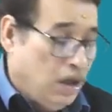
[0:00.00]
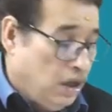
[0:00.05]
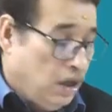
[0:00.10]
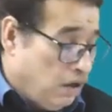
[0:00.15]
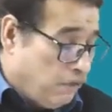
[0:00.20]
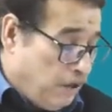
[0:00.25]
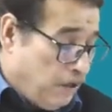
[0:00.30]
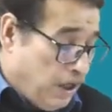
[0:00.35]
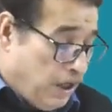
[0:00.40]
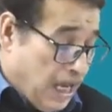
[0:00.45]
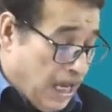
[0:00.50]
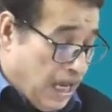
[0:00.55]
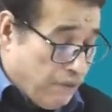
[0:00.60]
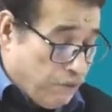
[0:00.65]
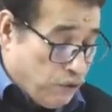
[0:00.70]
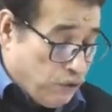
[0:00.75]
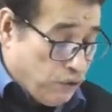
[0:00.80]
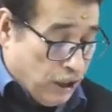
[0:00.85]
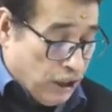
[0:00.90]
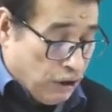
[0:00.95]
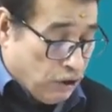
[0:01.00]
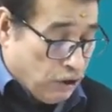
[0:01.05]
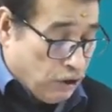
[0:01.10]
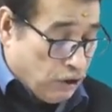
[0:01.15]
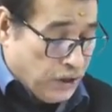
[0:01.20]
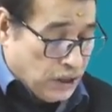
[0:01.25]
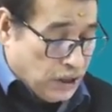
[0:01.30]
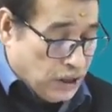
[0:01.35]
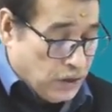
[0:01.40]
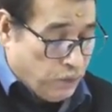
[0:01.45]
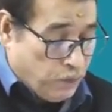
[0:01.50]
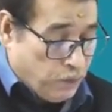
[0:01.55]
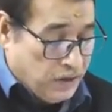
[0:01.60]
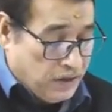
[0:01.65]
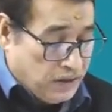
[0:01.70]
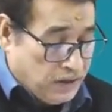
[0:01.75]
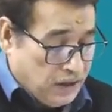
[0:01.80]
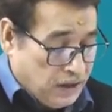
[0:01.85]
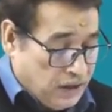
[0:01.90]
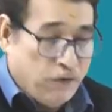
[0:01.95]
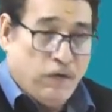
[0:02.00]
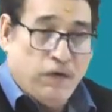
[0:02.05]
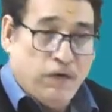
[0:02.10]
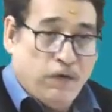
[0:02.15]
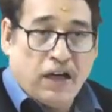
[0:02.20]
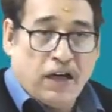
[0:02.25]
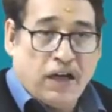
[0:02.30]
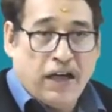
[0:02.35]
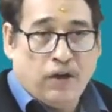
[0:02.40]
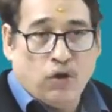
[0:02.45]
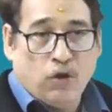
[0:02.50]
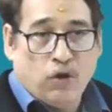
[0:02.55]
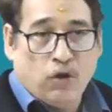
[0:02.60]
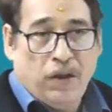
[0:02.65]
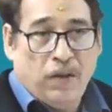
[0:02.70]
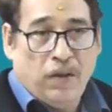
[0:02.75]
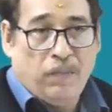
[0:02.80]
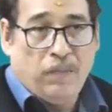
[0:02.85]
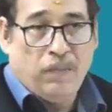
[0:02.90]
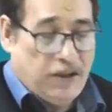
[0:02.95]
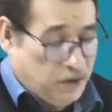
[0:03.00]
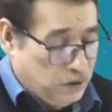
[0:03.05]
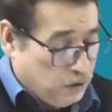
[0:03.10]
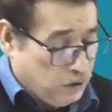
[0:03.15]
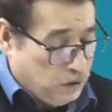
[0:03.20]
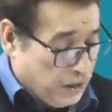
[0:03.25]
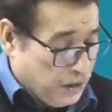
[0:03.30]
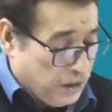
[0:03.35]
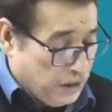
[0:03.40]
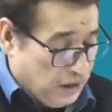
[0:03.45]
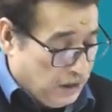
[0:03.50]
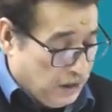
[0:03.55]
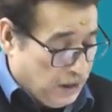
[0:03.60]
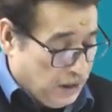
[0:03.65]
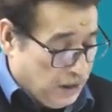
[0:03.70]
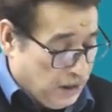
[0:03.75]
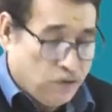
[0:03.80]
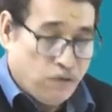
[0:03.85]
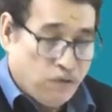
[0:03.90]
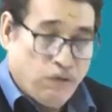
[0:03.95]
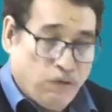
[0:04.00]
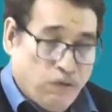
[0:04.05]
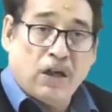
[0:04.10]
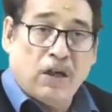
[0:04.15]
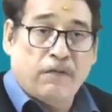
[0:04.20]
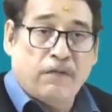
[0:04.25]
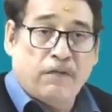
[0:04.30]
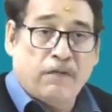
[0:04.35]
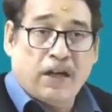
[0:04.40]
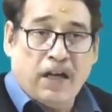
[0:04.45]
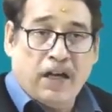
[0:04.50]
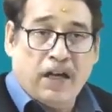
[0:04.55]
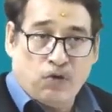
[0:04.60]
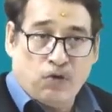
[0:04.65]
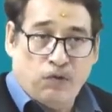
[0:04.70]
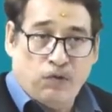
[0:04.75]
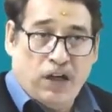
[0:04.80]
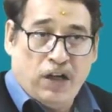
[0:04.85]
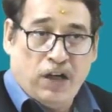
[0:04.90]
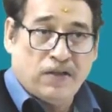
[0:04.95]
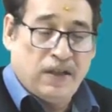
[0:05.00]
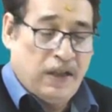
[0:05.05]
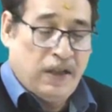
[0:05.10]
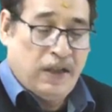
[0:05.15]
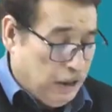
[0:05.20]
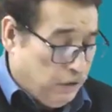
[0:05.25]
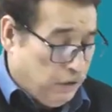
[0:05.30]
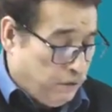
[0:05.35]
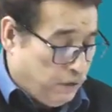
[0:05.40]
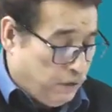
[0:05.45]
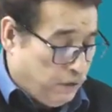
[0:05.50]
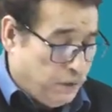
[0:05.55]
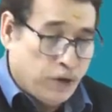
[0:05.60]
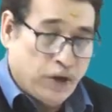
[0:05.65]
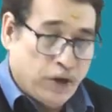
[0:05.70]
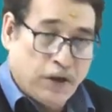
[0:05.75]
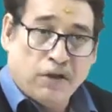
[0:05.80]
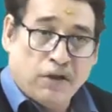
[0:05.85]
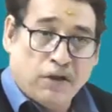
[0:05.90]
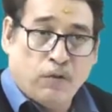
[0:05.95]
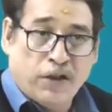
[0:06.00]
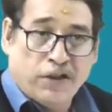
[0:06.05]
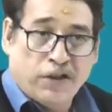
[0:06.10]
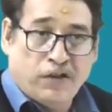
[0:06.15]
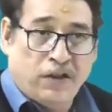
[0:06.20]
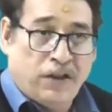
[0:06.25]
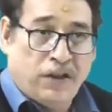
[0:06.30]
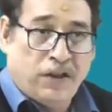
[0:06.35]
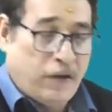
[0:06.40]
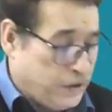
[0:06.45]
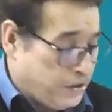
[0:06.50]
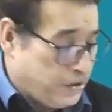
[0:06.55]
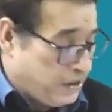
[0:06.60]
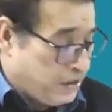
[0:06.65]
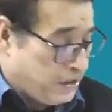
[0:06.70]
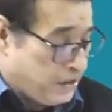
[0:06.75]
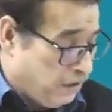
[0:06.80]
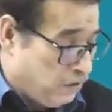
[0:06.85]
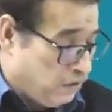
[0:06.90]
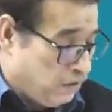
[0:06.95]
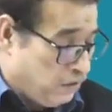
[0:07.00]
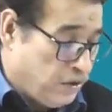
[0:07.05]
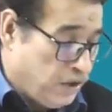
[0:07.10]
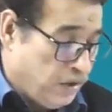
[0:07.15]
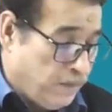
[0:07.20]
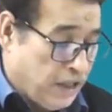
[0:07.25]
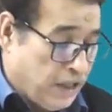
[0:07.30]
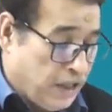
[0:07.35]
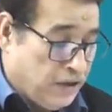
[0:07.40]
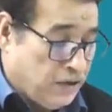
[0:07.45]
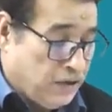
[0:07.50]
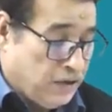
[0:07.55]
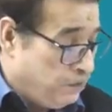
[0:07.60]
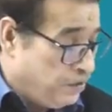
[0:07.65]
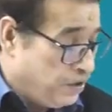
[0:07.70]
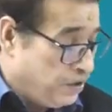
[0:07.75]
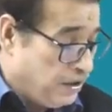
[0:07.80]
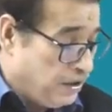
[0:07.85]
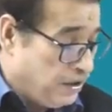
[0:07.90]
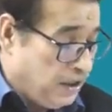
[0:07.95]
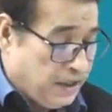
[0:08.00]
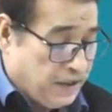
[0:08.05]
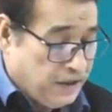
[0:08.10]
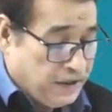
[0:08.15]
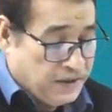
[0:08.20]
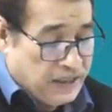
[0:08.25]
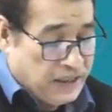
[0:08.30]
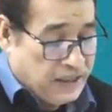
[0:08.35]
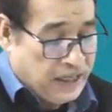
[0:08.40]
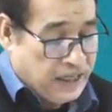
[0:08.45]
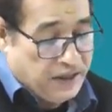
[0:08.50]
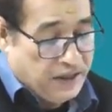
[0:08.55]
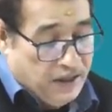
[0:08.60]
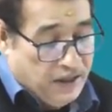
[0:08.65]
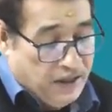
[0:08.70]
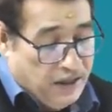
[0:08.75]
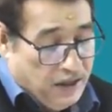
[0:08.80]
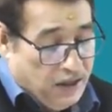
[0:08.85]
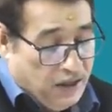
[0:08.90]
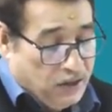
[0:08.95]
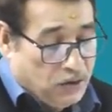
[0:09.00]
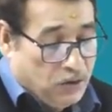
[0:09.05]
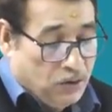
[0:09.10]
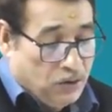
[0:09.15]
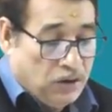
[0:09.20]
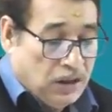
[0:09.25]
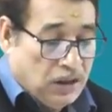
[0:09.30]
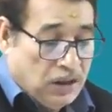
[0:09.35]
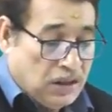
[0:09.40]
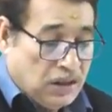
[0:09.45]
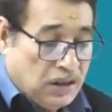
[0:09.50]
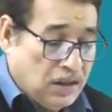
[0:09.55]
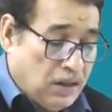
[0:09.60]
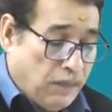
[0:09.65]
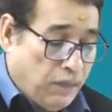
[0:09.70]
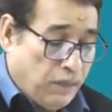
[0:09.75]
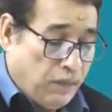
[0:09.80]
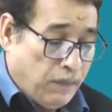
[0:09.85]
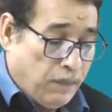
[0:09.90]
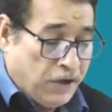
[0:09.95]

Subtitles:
we have to adopt this policy. We will write opening balance of petty cash. Whatever cash we are sending, we will put it towards the debit side and closing balance towards the credit side. So this is the point